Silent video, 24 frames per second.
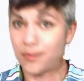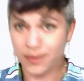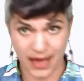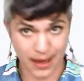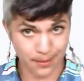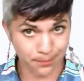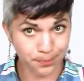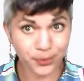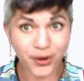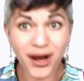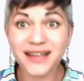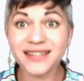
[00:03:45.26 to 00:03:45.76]

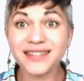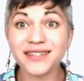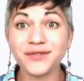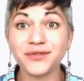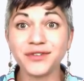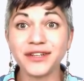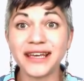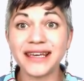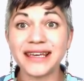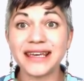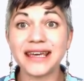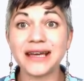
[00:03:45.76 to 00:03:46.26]
impressive
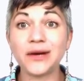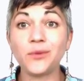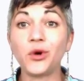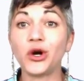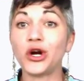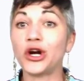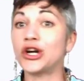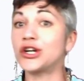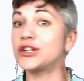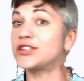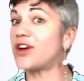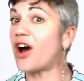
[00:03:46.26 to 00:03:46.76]
linking
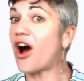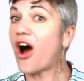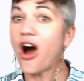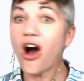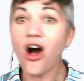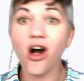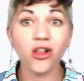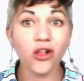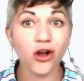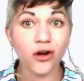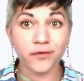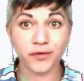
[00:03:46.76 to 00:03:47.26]
words
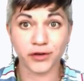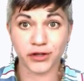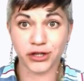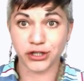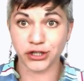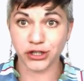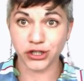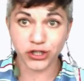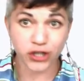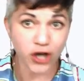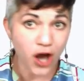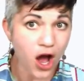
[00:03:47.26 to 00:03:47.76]
all over the
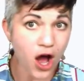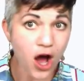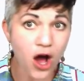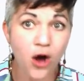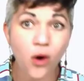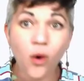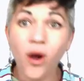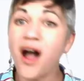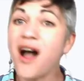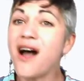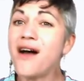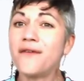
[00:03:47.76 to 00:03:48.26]

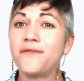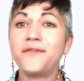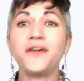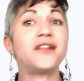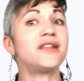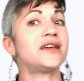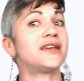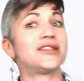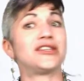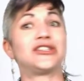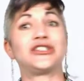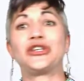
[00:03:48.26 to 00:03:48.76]
show,
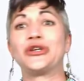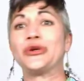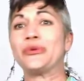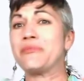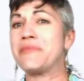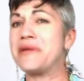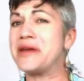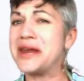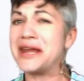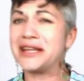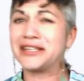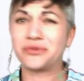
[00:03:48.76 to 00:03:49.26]
filling the two
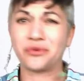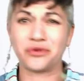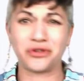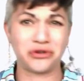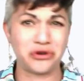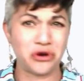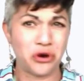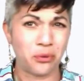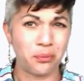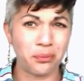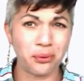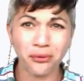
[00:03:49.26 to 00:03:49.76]
minutes with
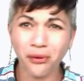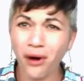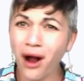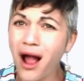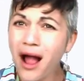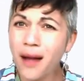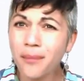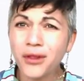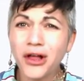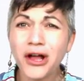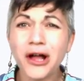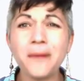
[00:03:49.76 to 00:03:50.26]
no
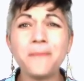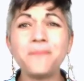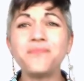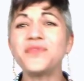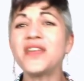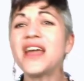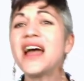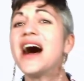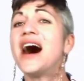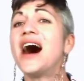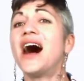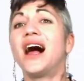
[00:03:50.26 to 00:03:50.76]
problem,
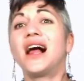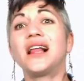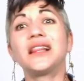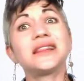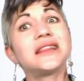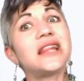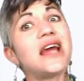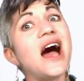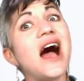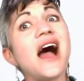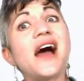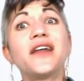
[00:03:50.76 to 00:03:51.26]
a
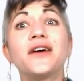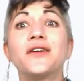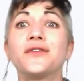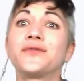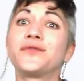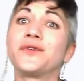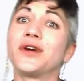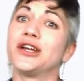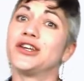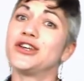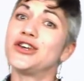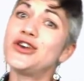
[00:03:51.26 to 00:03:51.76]
lot
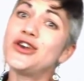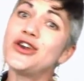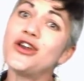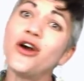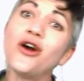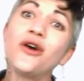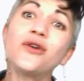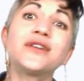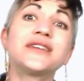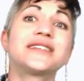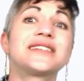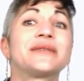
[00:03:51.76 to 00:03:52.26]
of
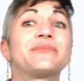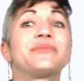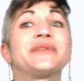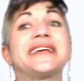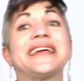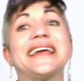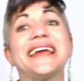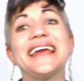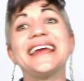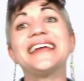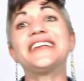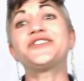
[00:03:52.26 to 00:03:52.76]

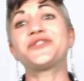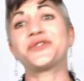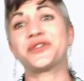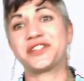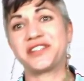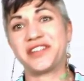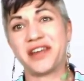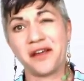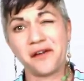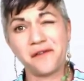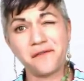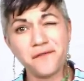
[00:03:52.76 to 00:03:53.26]
noticeably
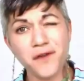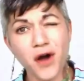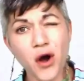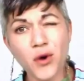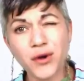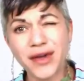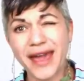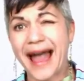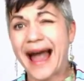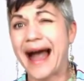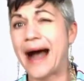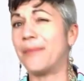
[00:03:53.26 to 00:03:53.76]
interesting
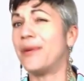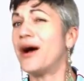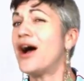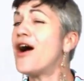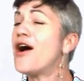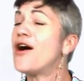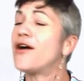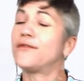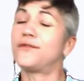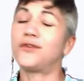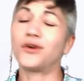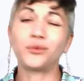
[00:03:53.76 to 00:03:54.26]
vocab,
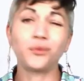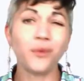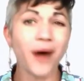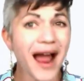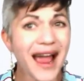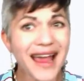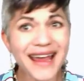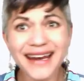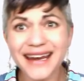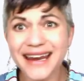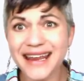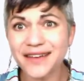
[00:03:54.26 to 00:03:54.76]

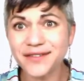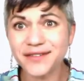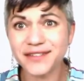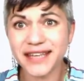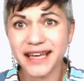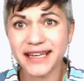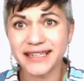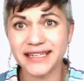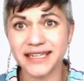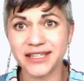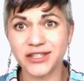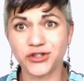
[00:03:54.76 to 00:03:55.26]
variety of
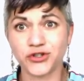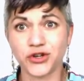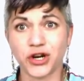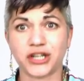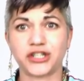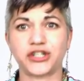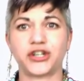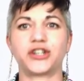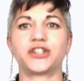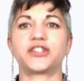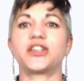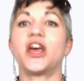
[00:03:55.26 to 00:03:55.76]
sentence
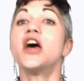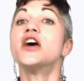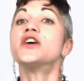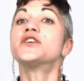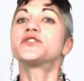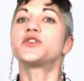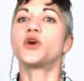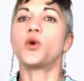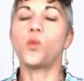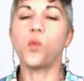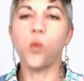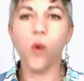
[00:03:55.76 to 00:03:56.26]
structures.
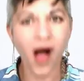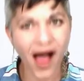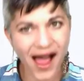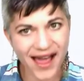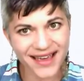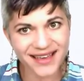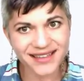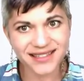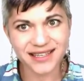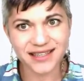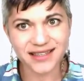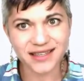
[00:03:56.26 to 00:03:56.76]
So
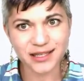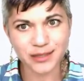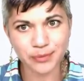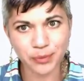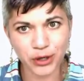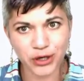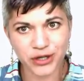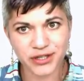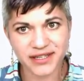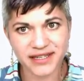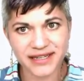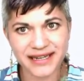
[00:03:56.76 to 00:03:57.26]
why isn't this
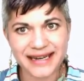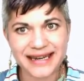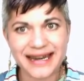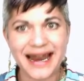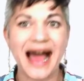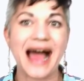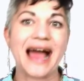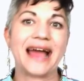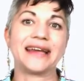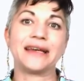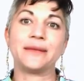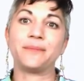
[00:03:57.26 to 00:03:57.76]
person a
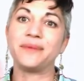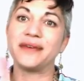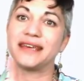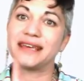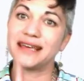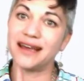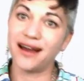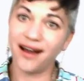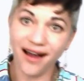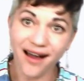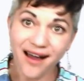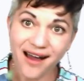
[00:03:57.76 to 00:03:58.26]
nine?
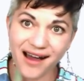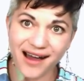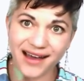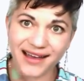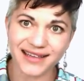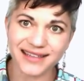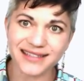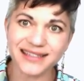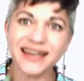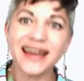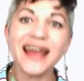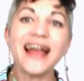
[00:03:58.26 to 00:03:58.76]

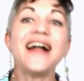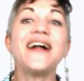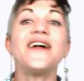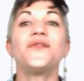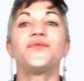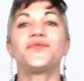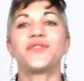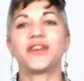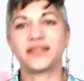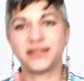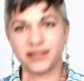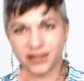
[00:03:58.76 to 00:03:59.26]
Because
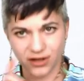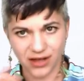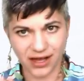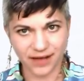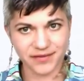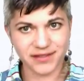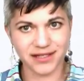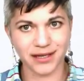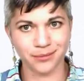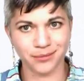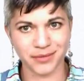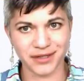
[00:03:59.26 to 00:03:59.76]
they still
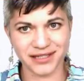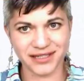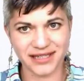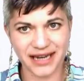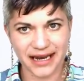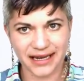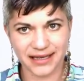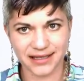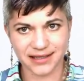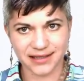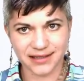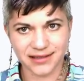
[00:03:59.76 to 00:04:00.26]
have some
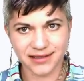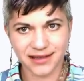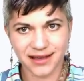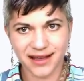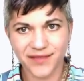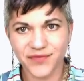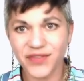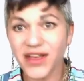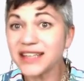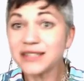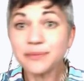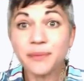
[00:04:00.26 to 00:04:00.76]
mistakes.
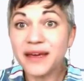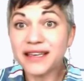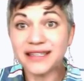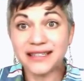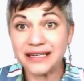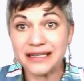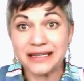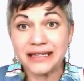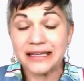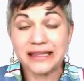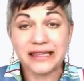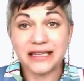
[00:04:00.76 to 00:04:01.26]
That's
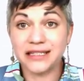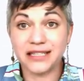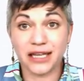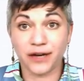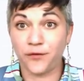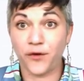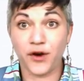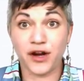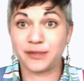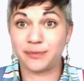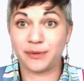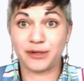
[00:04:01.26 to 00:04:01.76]
basically the
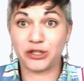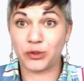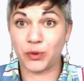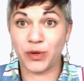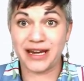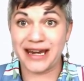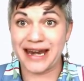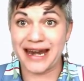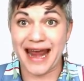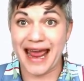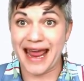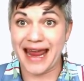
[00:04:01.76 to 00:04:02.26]
difference
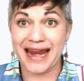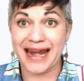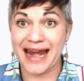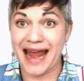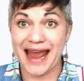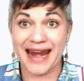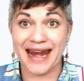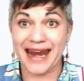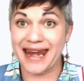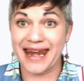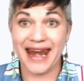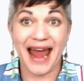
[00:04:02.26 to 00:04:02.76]
between an 8
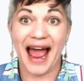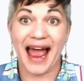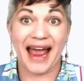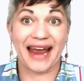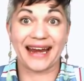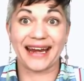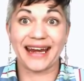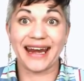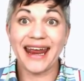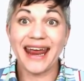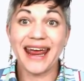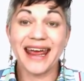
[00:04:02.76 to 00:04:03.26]
and a
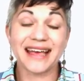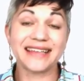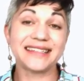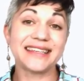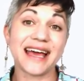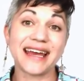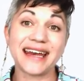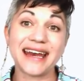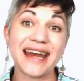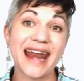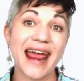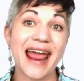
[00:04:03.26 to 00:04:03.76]
9, is
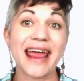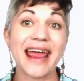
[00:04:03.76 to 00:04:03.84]
that an